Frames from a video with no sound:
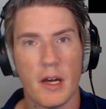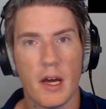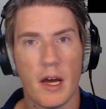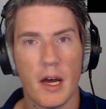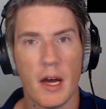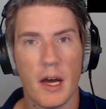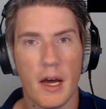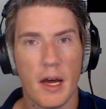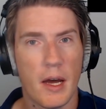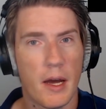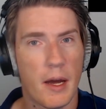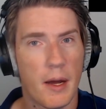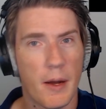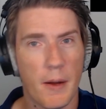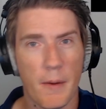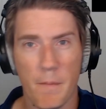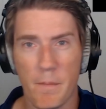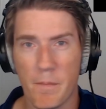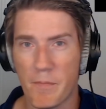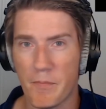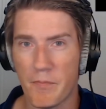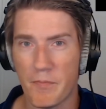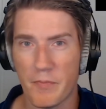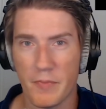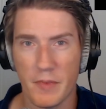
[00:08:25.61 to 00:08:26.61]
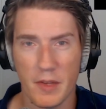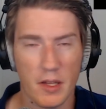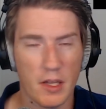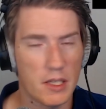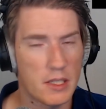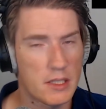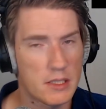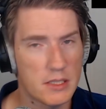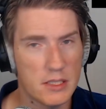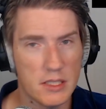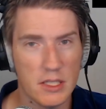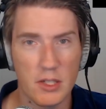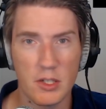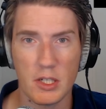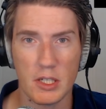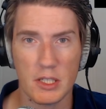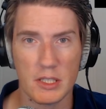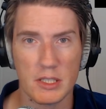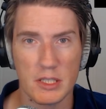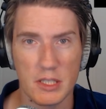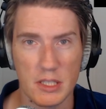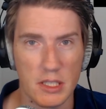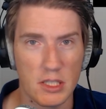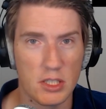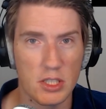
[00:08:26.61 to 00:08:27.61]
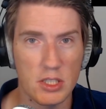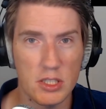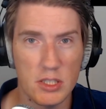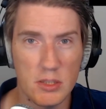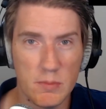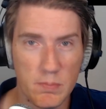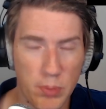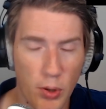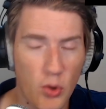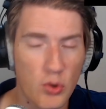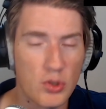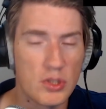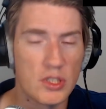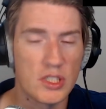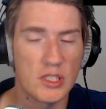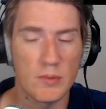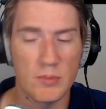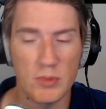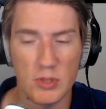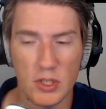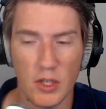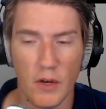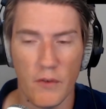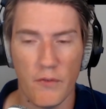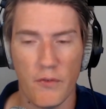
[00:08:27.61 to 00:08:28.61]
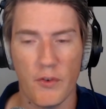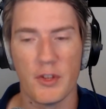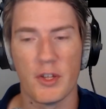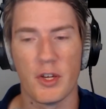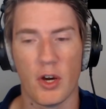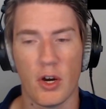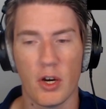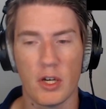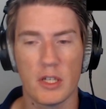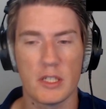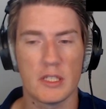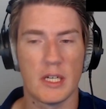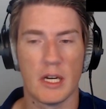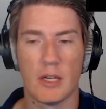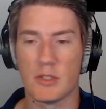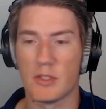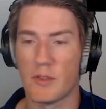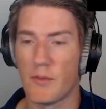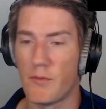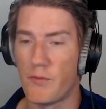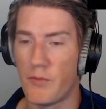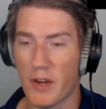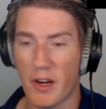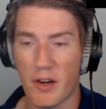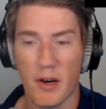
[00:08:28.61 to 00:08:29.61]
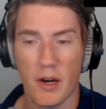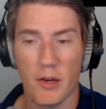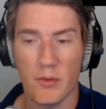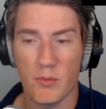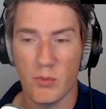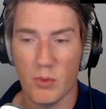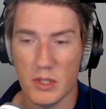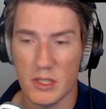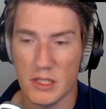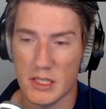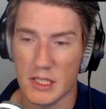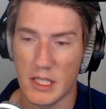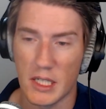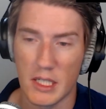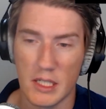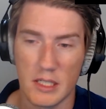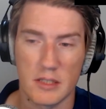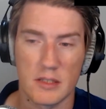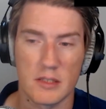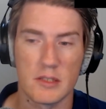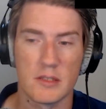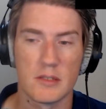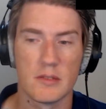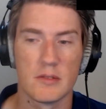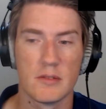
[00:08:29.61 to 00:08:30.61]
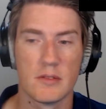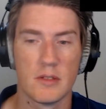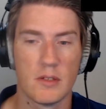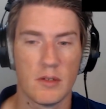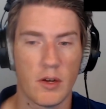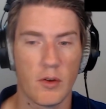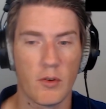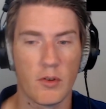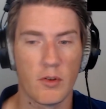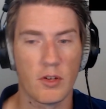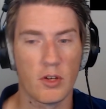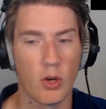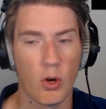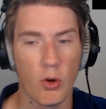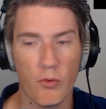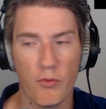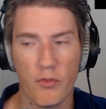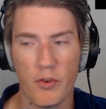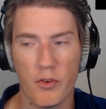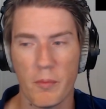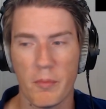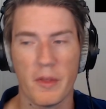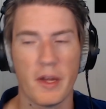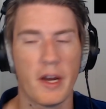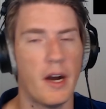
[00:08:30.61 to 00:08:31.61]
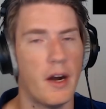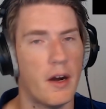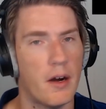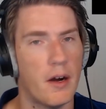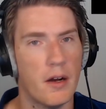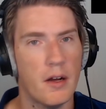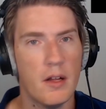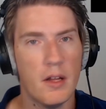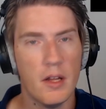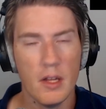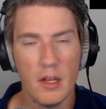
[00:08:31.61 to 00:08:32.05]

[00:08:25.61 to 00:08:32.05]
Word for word: Um, like seriously, just post some stuff on the auction house and figure out what sells and go from there.